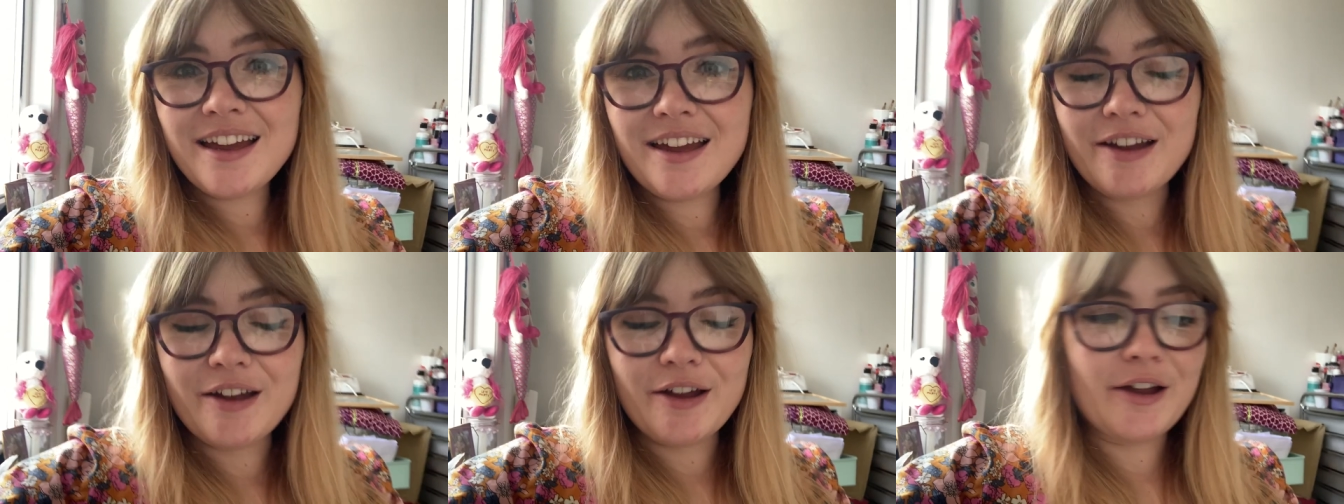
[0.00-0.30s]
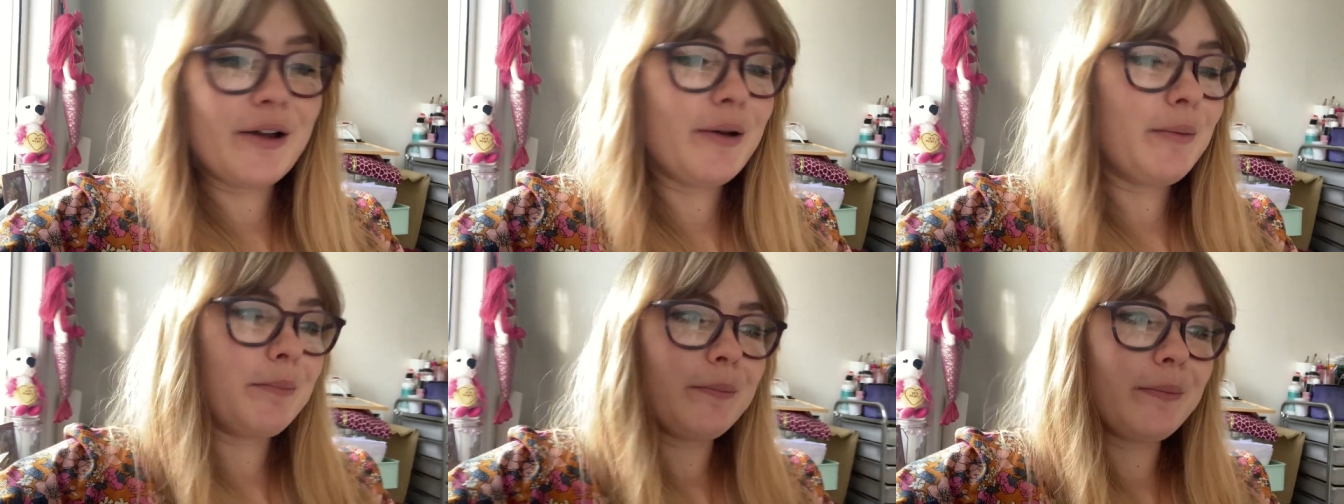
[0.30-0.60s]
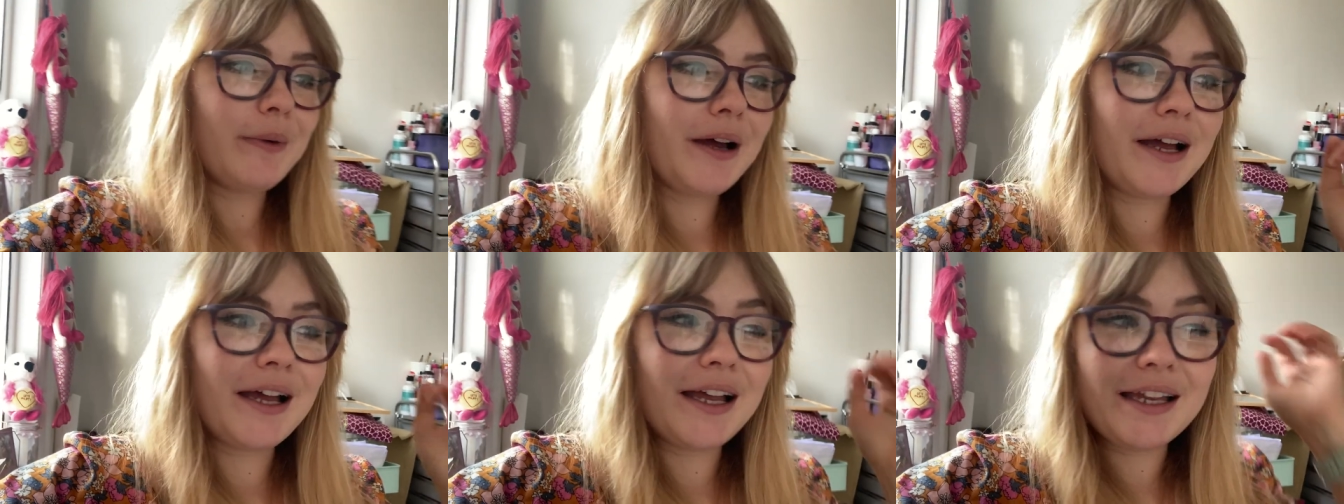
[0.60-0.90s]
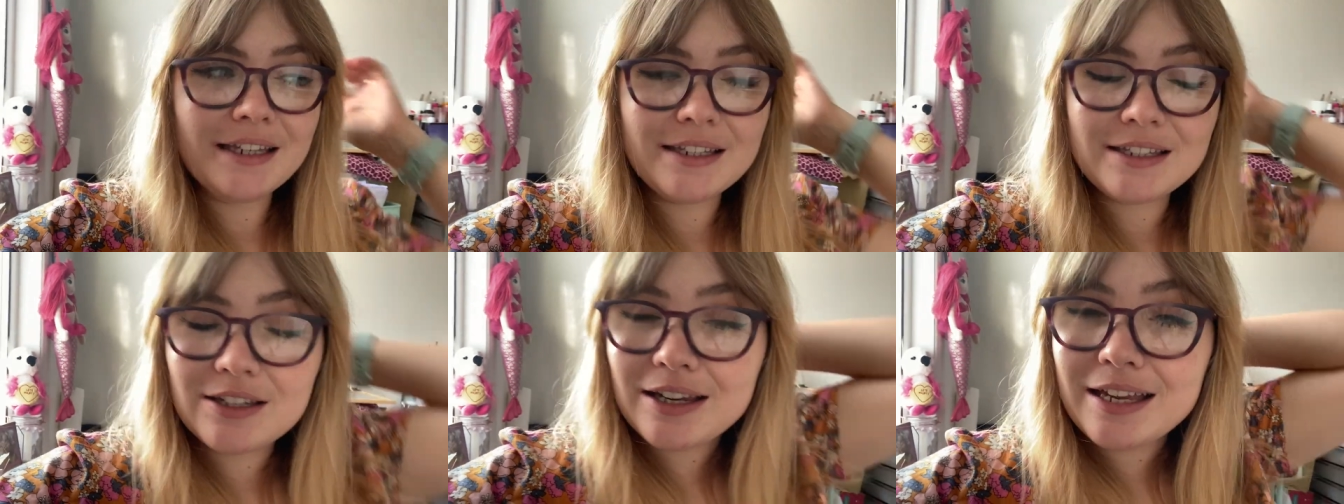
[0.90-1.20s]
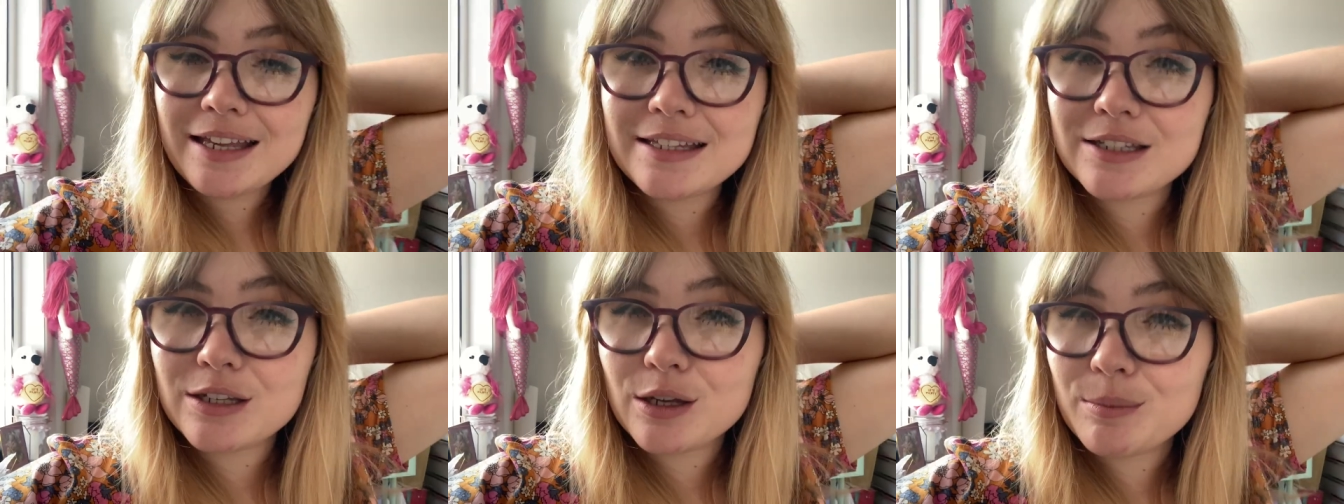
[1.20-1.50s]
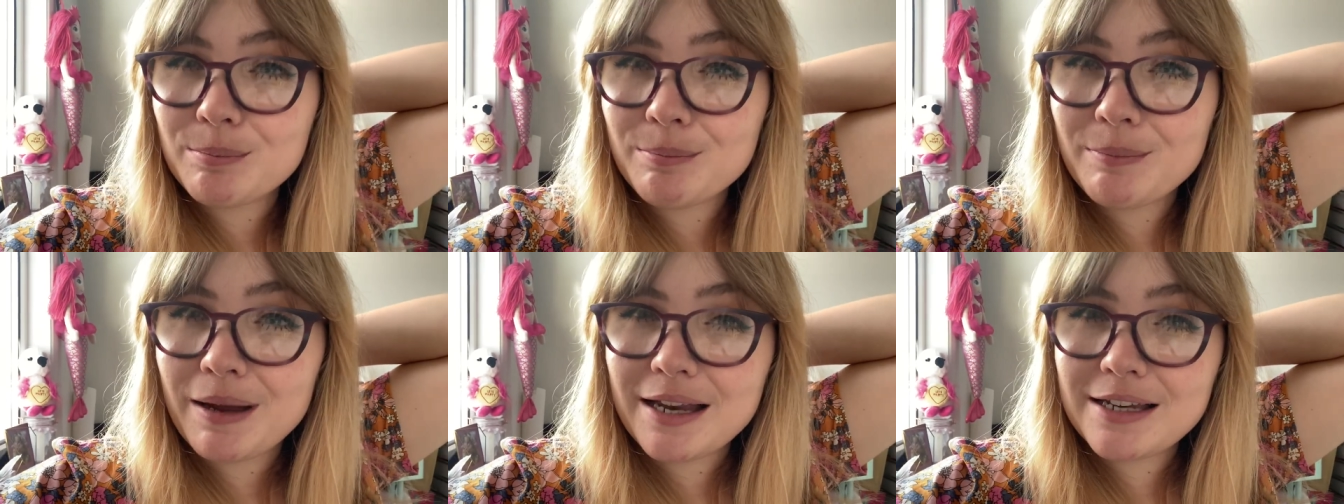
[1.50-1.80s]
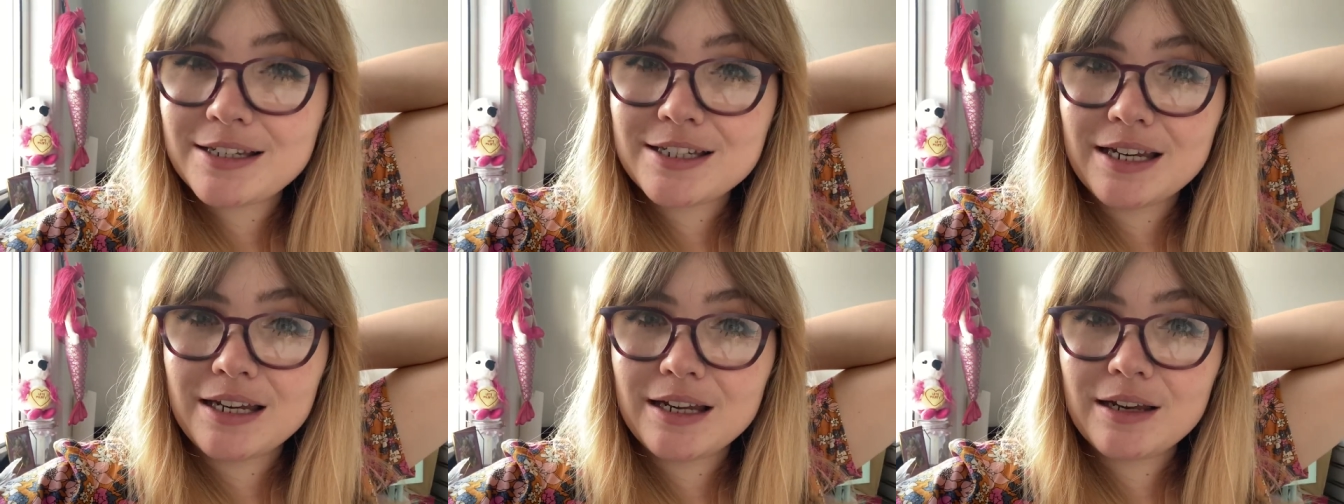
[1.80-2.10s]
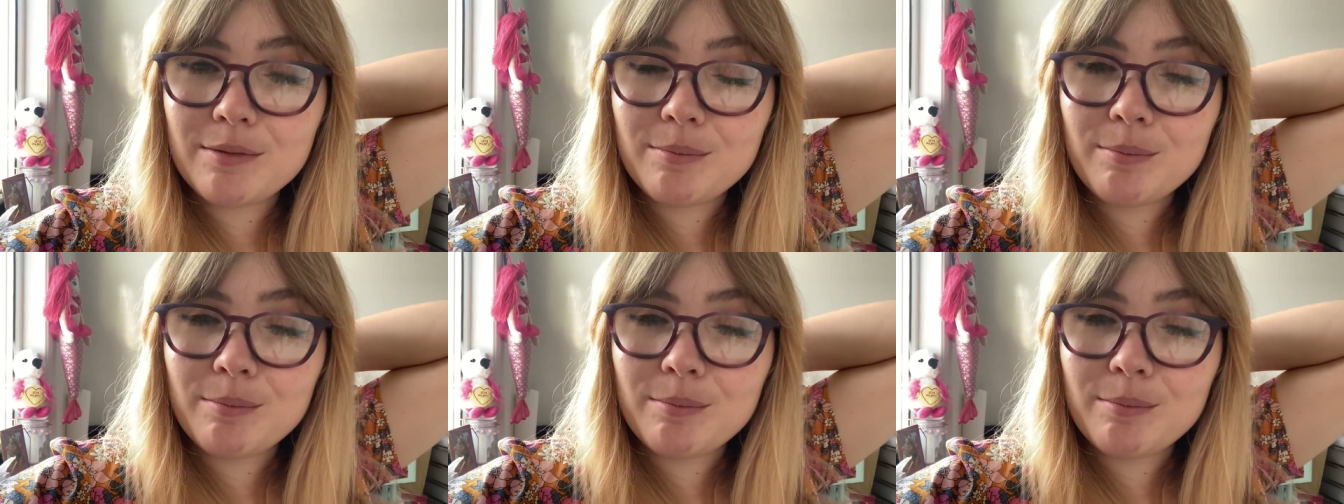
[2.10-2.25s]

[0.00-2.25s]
Um, and I ended up matching